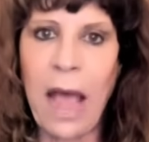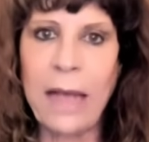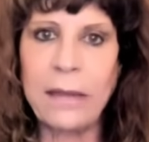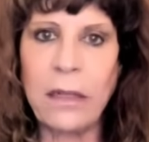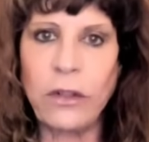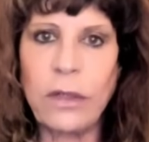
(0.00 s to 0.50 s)

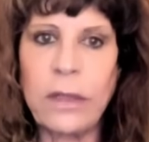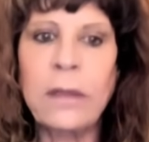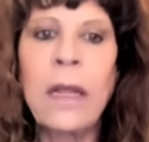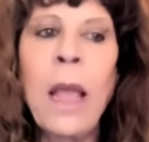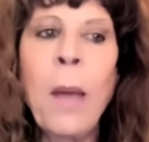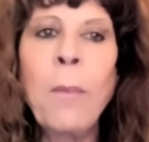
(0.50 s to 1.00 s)
hostages.
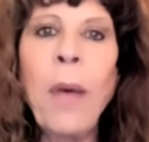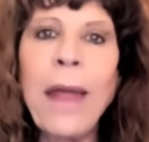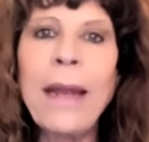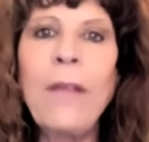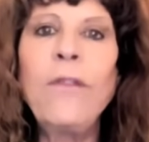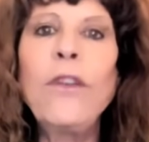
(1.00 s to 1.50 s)

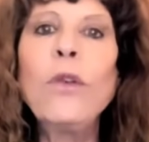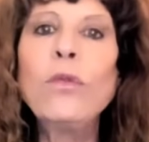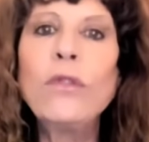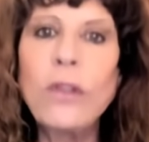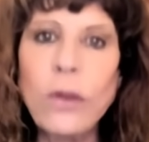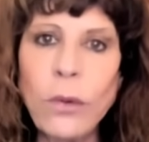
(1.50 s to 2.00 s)
But if you
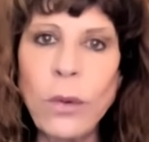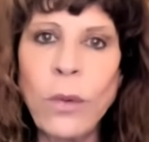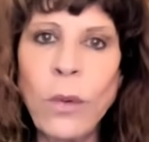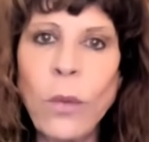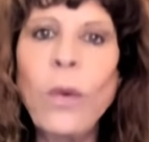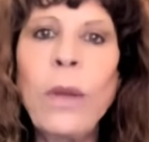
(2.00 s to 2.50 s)

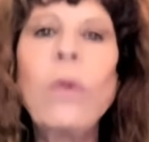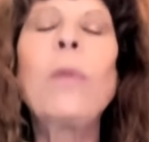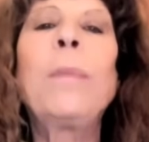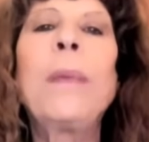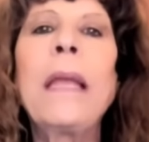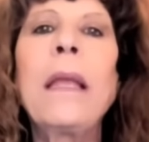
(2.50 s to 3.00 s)
do, we
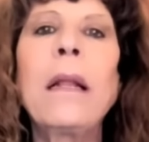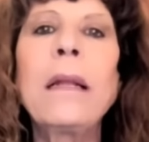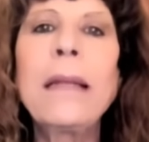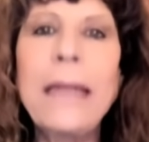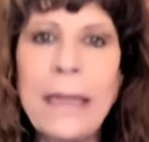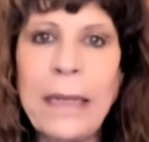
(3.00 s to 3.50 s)
will be
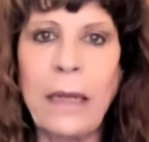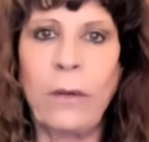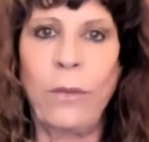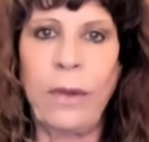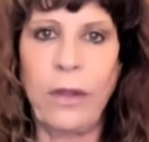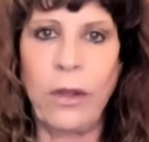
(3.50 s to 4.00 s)
lenient
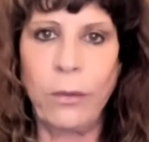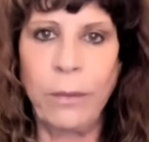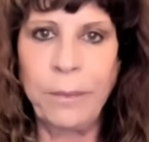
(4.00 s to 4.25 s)
with you.